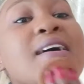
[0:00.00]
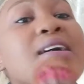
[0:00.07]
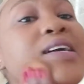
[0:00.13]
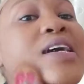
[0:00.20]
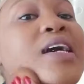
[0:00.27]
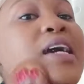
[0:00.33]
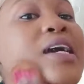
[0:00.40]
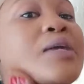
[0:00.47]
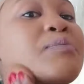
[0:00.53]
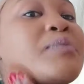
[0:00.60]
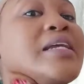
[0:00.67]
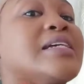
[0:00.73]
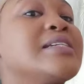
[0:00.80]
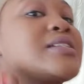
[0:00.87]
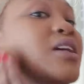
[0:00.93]
Okay,
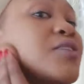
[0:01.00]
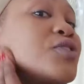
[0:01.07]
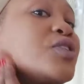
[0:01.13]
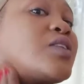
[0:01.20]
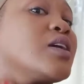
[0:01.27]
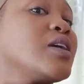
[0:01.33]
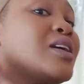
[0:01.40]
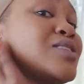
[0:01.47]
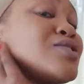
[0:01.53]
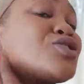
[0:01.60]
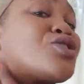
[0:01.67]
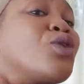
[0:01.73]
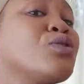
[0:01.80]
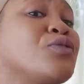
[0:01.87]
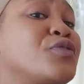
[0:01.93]
blend everything in.
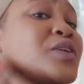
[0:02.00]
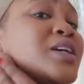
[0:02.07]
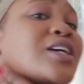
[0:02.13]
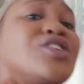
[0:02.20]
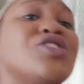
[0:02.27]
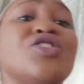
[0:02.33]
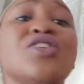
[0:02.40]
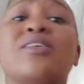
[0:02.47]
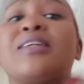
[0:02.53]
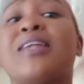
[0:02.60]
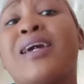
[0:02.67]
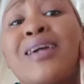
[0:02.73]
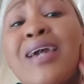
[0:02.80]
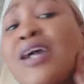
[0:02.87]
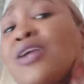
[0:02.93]
Don't forget your
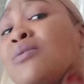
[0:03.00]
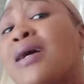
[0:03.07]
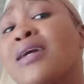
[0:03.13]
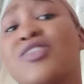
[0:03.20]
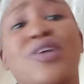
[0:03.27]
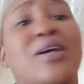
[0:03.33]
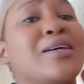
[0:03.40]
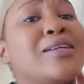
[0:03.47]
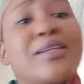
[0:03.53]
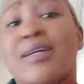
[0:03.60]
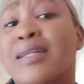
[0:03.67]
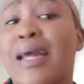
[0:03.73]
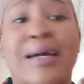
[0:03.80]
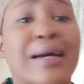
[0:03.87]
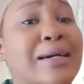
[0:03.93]
neck. Ain't nobody trying to look
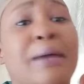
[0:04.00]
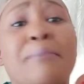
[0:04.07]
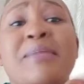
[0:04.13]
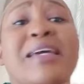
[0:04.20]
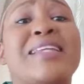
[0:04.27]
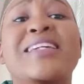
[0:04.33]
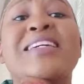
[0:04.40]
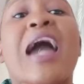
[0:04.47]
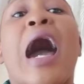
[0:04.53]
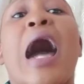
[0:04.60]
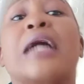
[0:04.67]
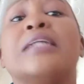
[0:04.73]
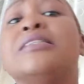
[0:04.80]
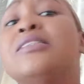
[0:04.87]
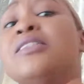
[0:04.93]
like a
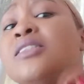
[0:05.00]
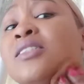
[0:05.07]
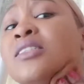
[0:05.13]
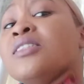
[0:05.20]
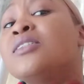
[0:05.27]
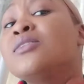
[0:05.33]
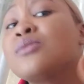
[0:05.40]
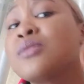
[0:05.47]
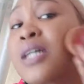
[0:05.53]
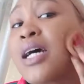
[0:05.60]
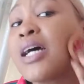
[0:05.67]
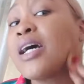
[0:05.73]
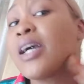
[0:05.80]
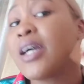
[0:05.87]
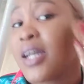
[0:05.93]
chameleon.
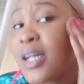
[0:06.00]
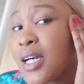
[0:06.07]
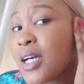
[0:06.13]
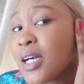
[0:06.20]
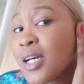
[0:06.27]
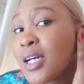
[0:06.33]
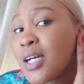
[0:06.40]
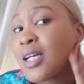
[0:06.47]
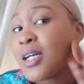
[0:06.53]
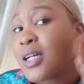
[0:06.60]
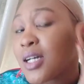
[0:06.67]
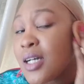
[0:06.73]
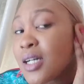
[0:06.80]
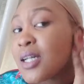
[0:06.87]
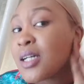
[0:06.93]
Okay?
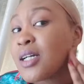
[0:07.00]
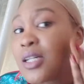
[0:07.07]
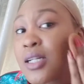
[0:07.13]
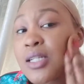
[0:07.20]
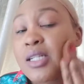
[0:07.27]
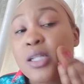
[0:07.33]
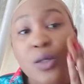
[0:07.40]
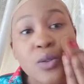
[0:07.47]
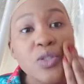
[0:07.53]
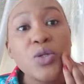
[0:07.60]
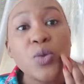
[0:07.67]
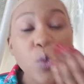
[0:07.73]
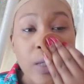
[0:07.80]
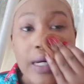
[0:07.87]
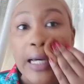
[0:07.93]
No
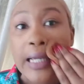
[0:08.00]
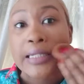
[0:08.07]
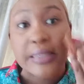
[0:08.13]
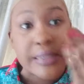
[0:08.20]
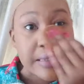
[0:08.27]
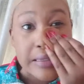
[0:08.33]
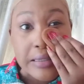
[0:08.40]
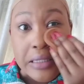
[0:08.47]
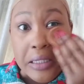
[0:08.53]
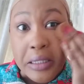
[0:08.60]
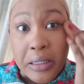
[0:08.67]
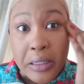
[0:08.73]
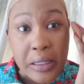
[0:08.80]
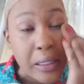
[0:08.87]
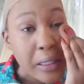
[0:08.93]
two colors
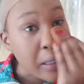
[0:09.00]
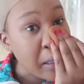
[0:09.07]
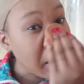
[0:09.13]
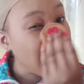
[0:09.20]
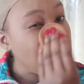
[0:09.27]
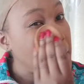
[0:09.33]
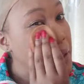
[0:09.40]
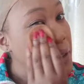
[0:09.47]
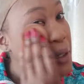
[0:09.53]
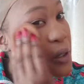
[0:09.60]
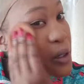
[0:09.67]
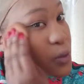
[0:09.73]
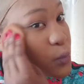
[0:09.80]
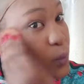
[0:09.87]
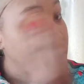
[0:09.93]

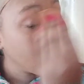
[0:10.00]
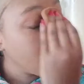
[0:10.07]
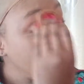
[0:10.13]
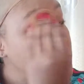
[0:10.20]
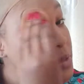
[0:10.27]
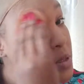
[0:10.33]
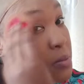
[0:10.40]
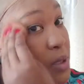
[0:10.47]
on one human